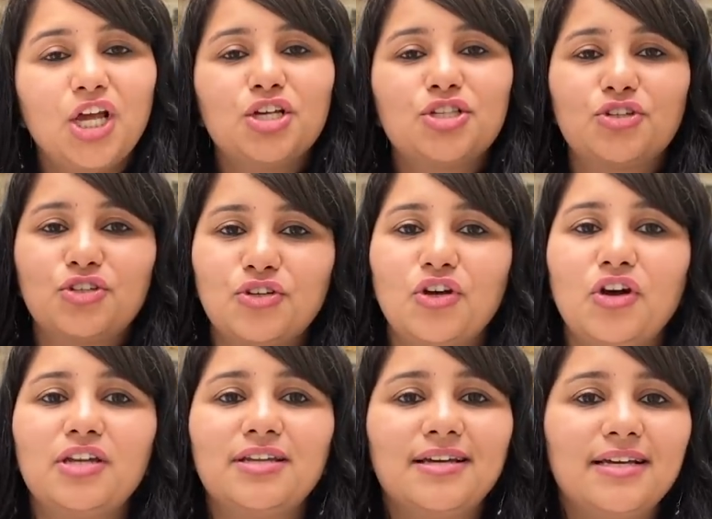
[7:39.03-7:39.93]
So do
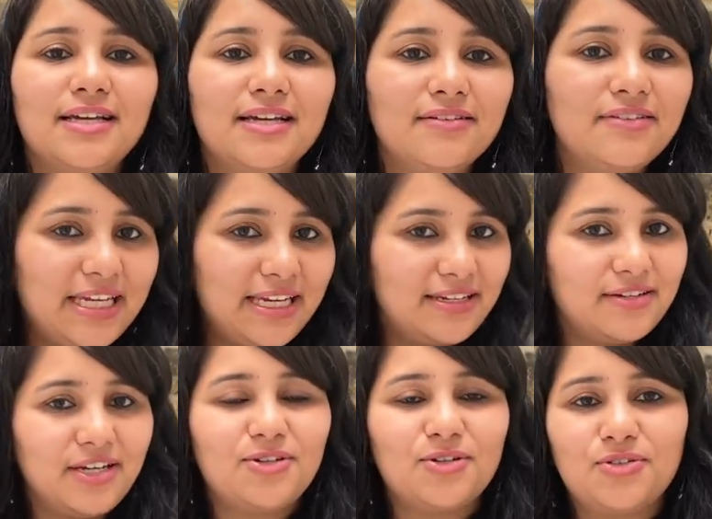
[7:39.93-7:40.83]
not
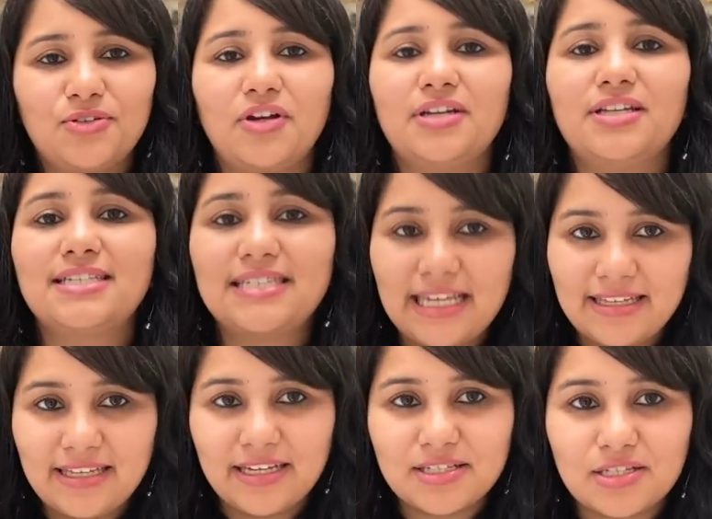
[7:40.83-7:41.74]
reiterate or do not say
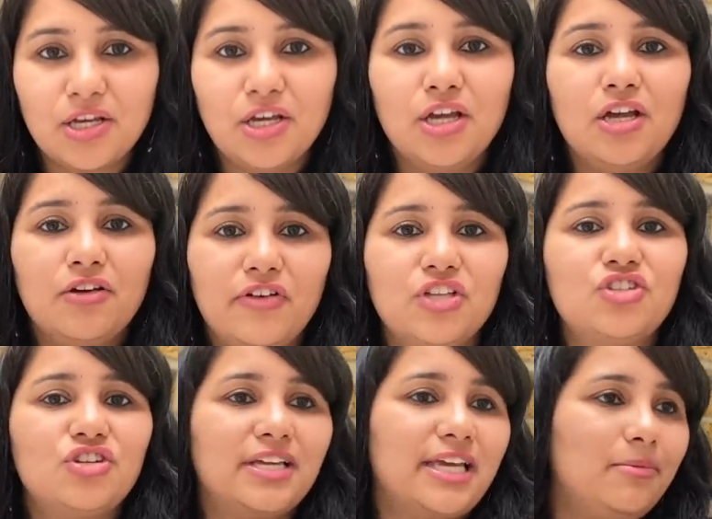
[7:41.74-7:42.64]
things
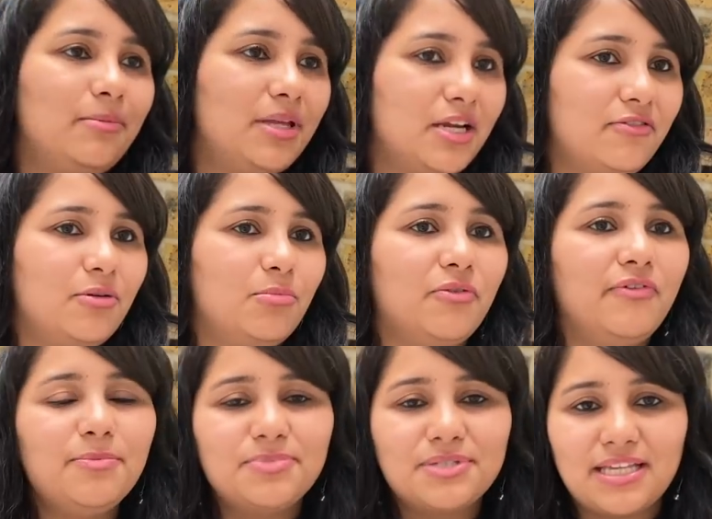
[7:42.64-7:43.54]
which can be read from a
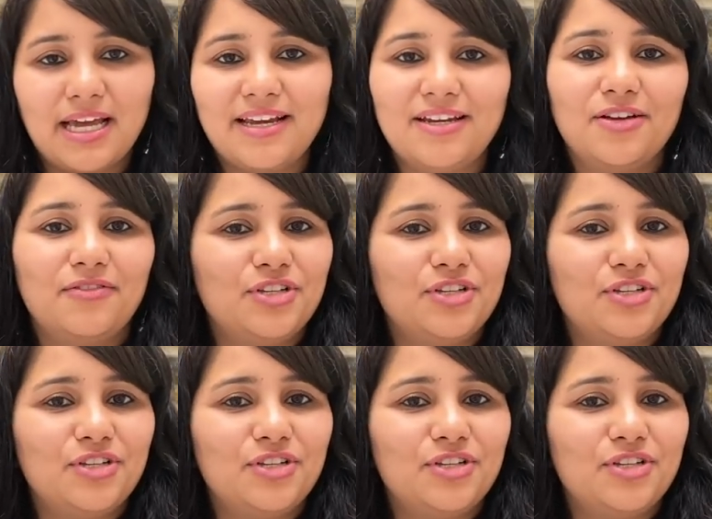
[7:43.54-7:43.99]
website,